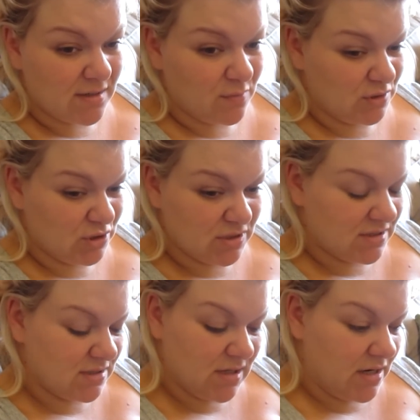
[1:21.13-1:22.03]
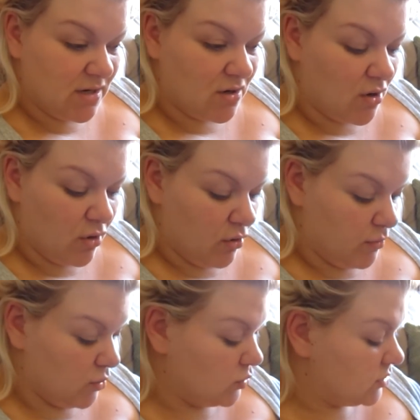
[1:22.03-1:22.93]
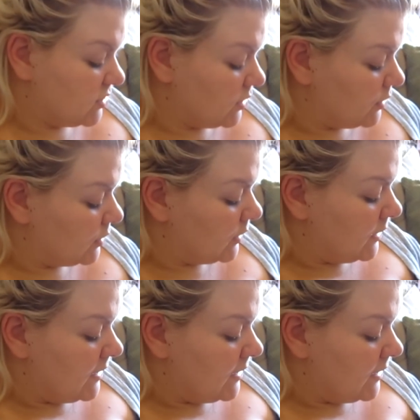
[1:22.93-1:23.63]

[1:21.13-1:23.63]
It was just, yeah, horrible. So,